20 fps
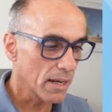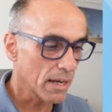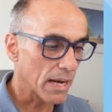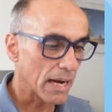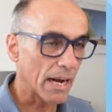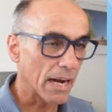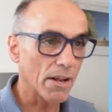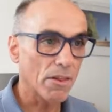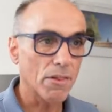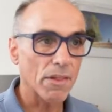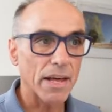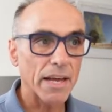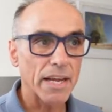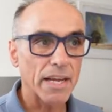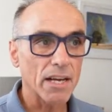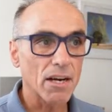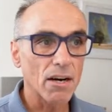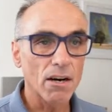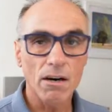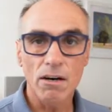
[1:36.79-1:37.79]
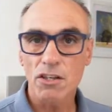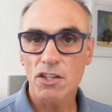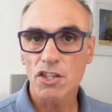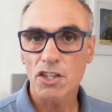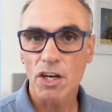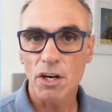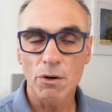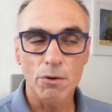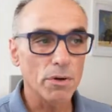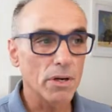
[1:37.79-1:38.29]
and they are
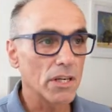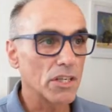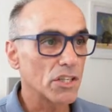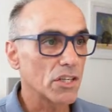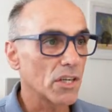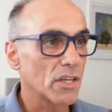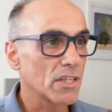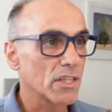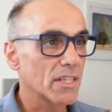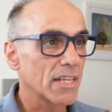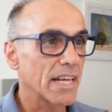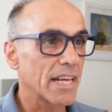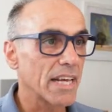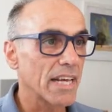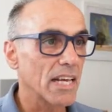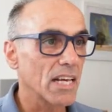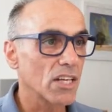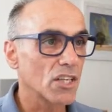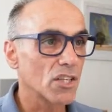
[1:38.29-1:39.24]
shown just here.